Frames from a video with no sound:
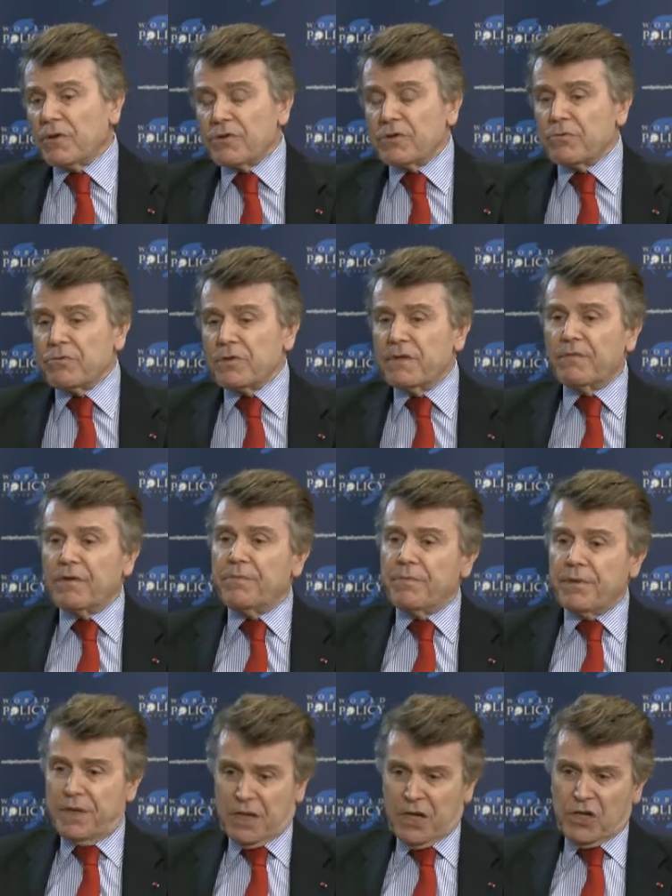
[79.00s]
also to develop
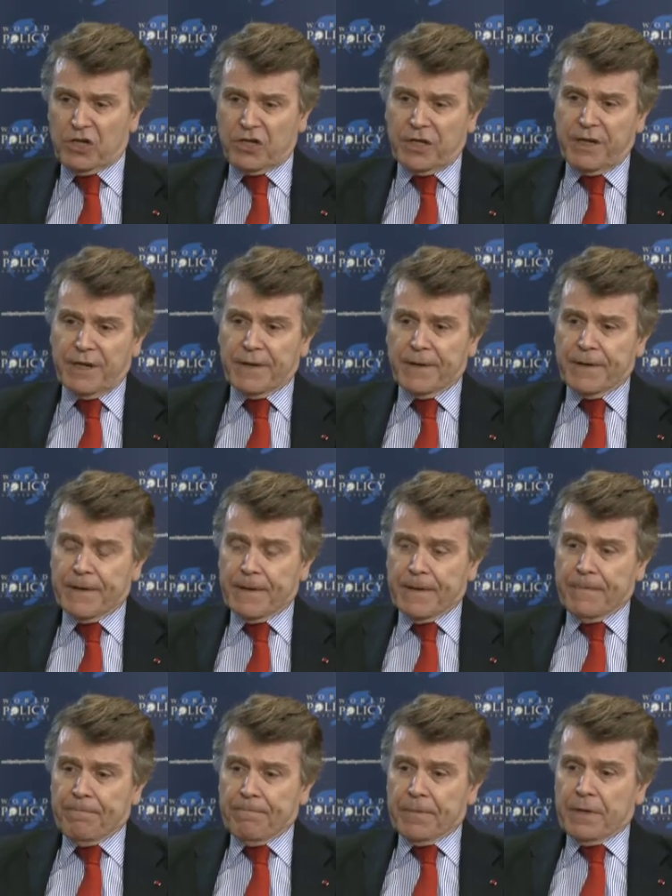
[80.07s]
Asia.
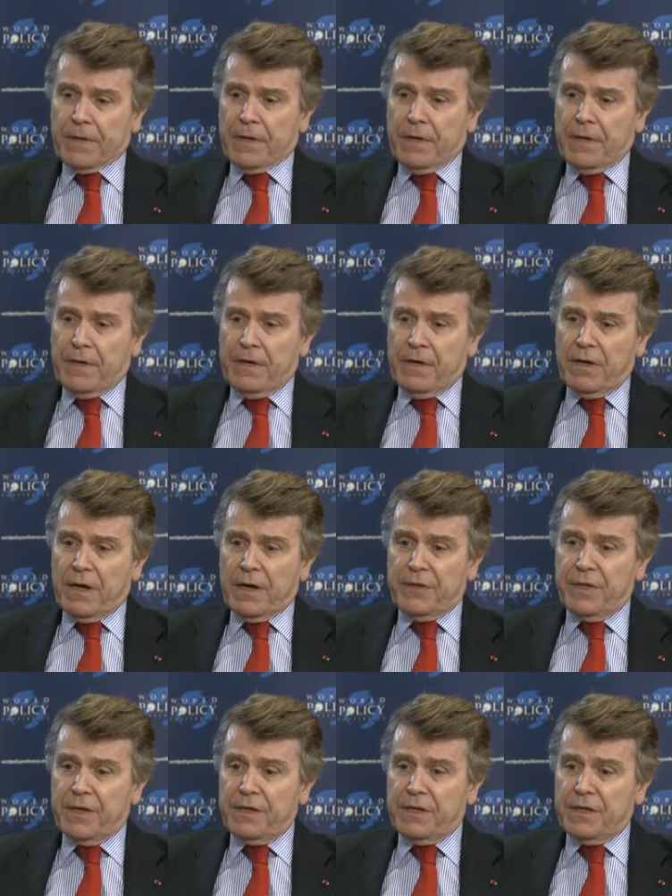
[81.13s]
I
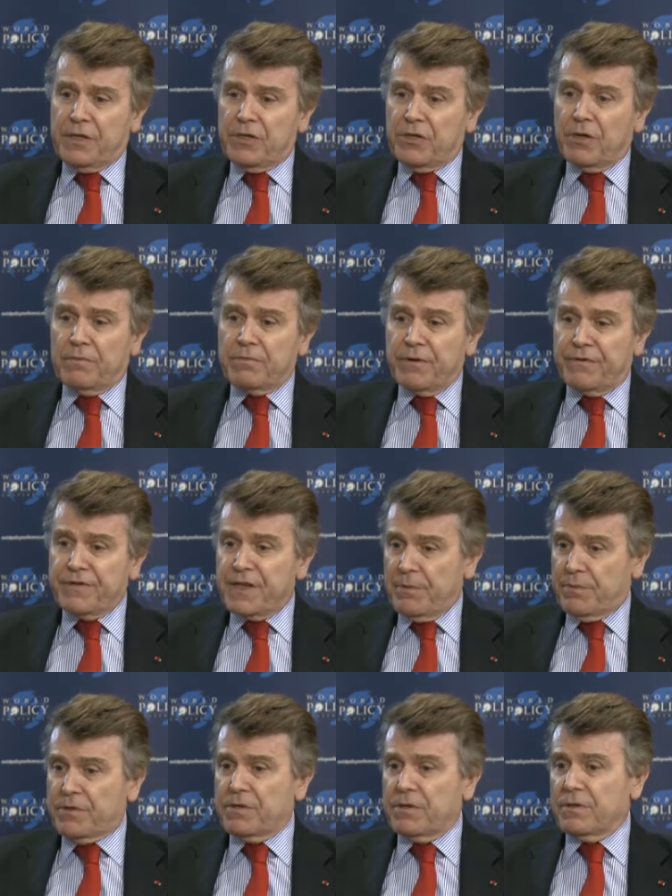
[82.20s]
think that in terms of
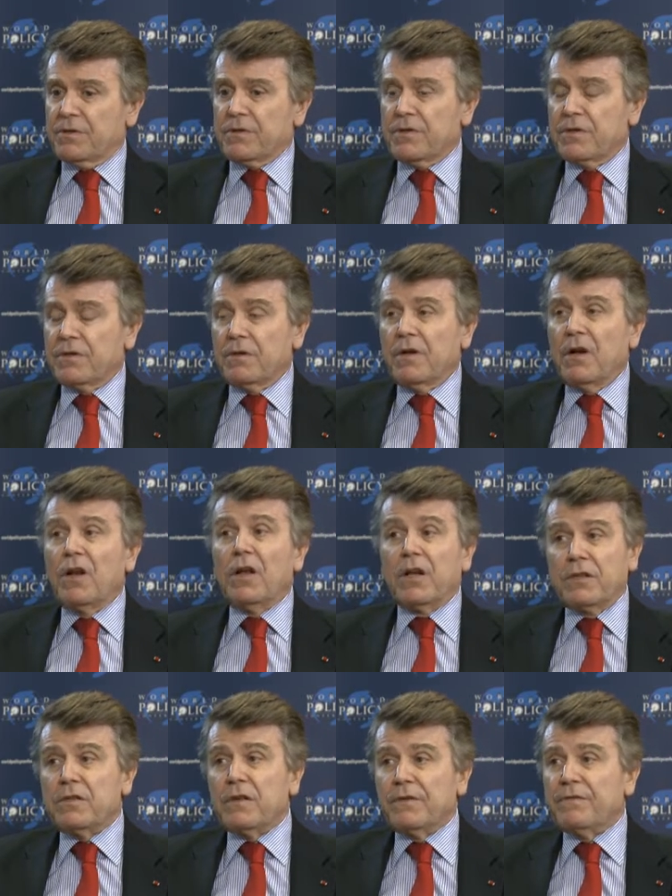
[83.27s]
substance, a
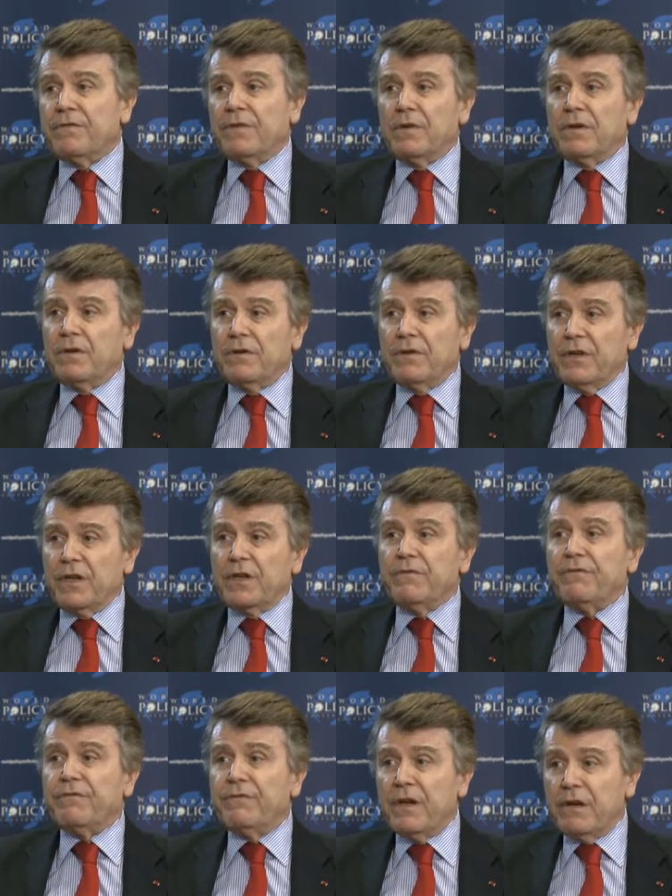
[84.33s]
lot of
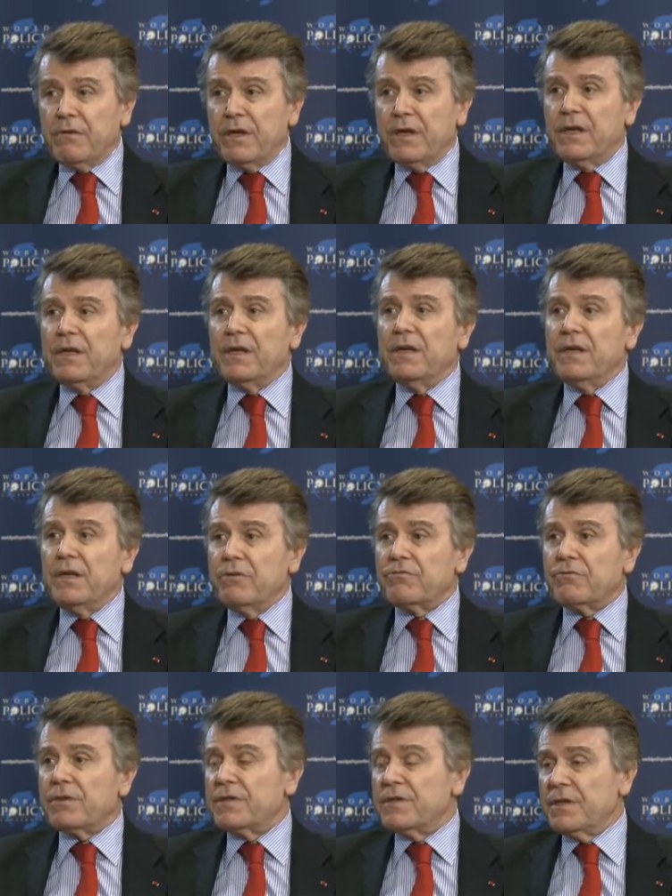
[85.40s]
very
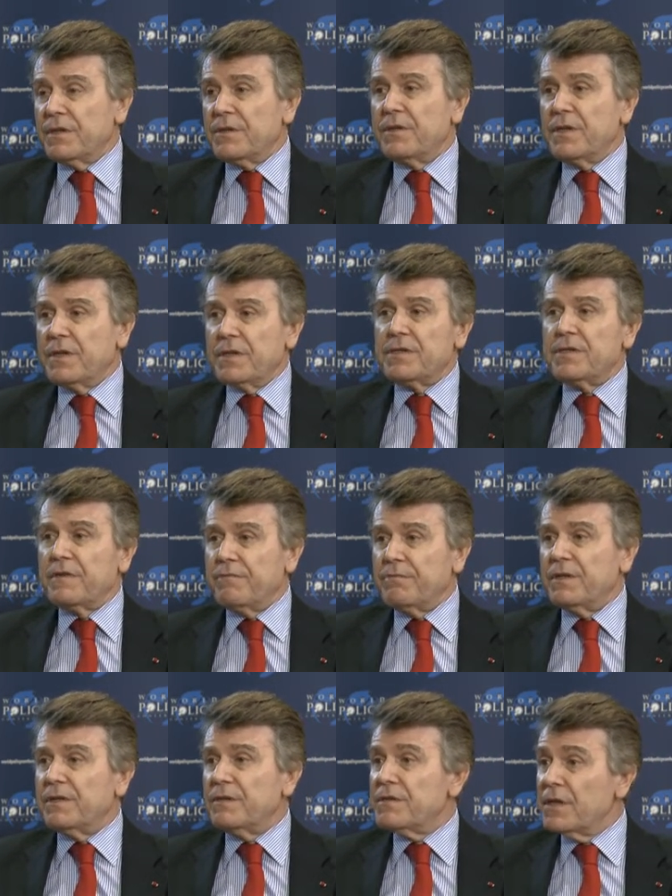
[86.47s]
interesting things have
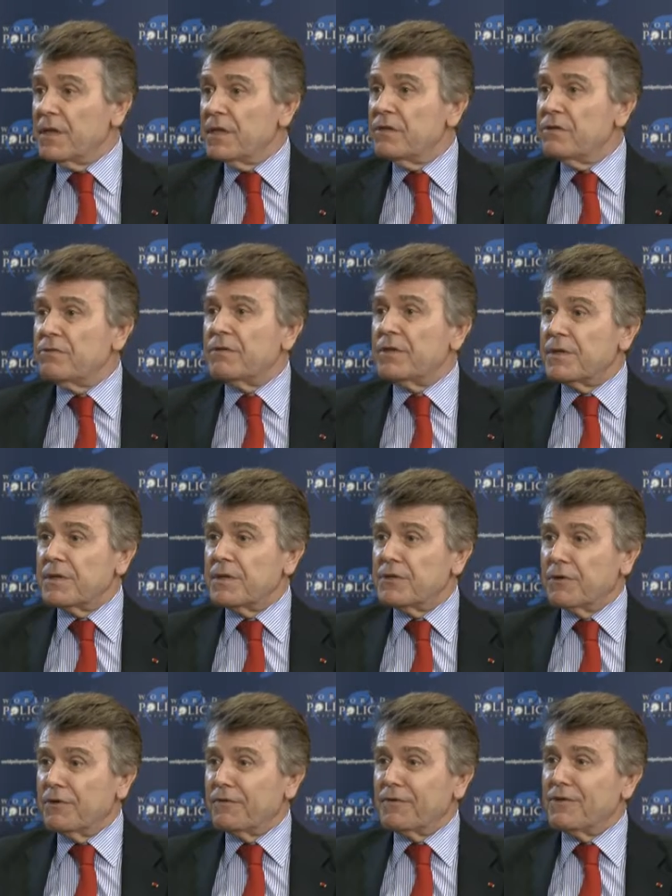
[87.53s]
been said during this
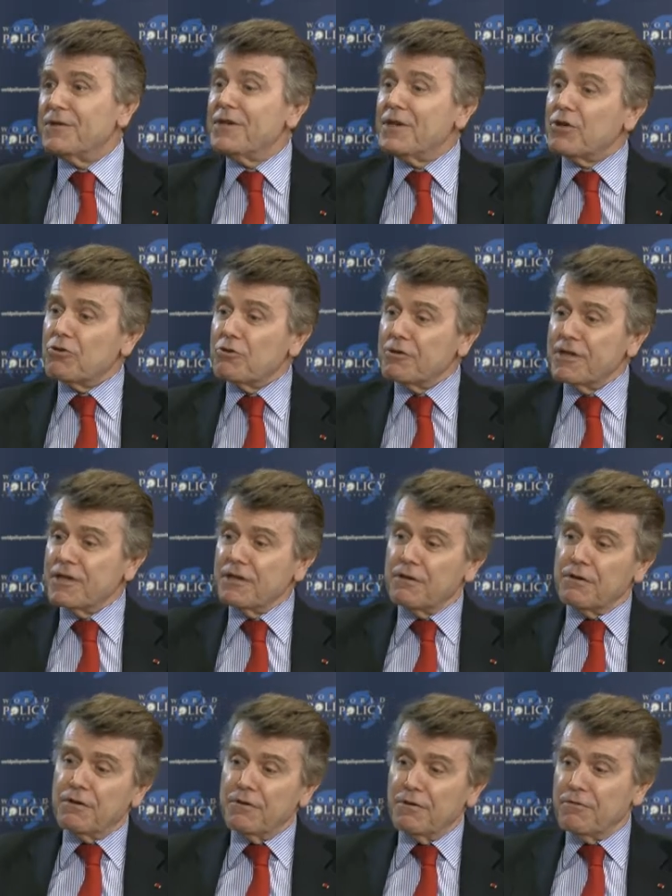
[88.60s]
conference, including
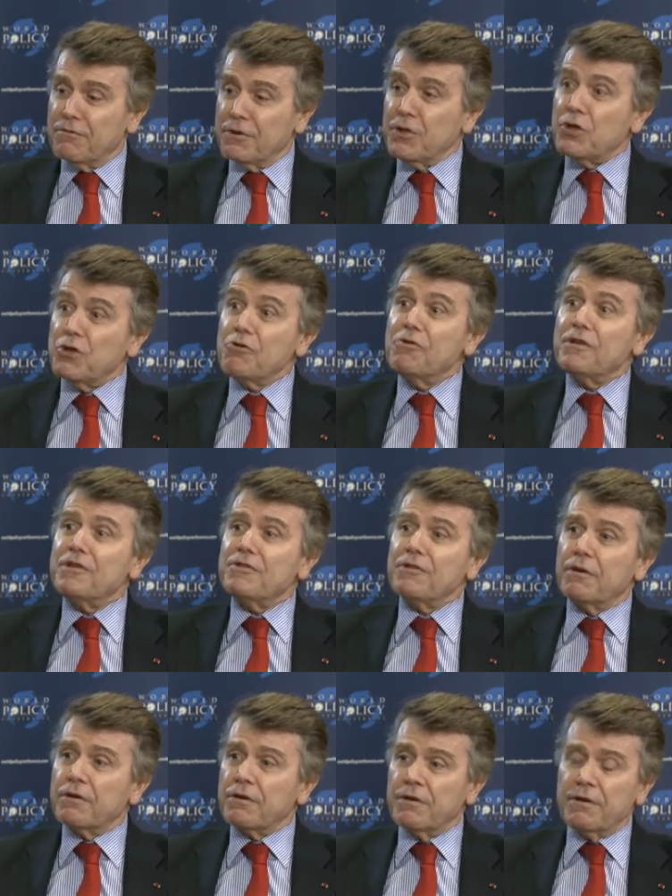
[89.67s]
with you in
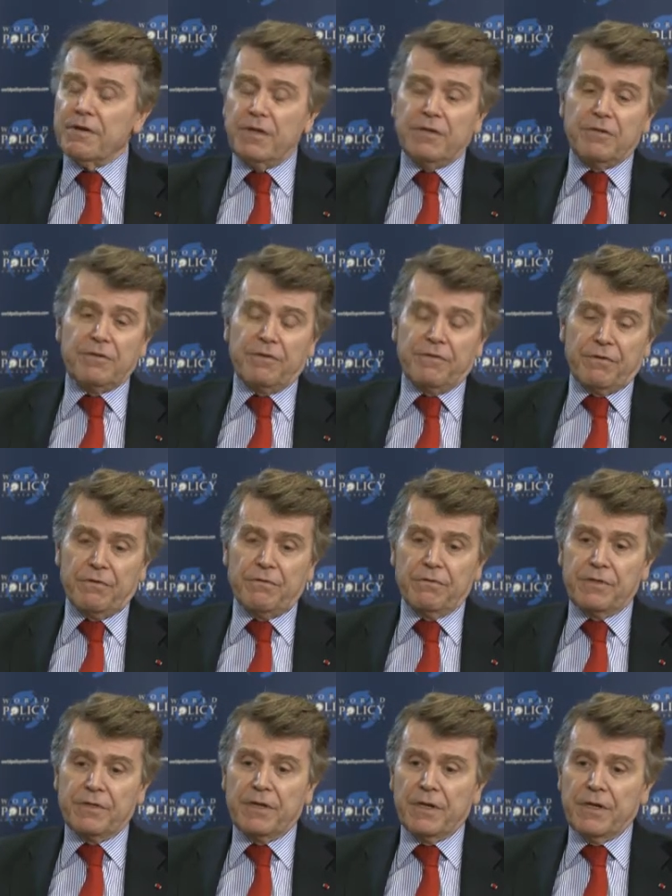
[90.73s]
your
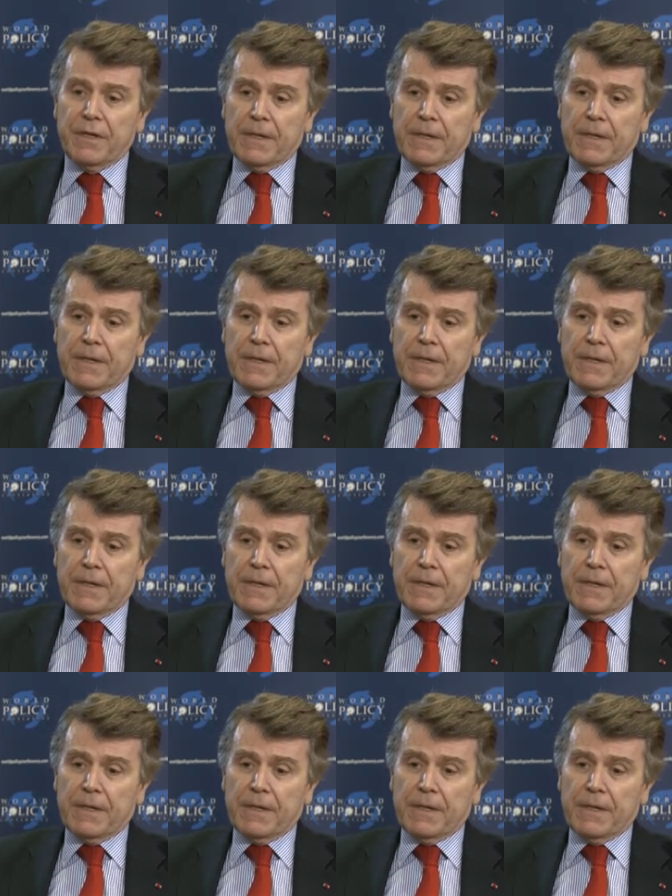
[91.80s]
interviews.